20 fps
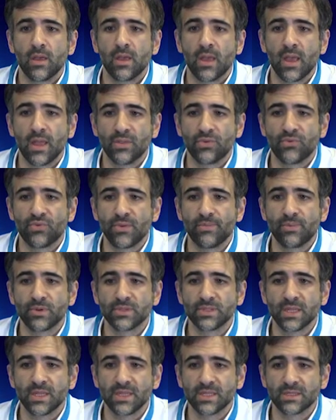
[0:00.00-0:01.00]
and
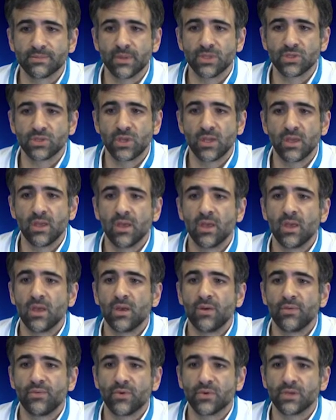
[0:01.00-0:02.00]
3% especially
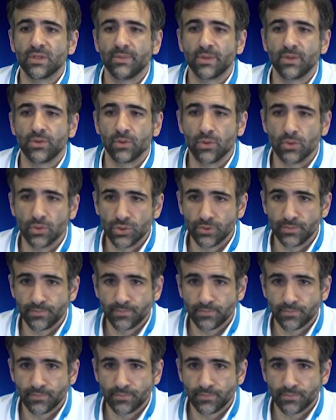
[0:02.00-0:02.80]
for the pathology.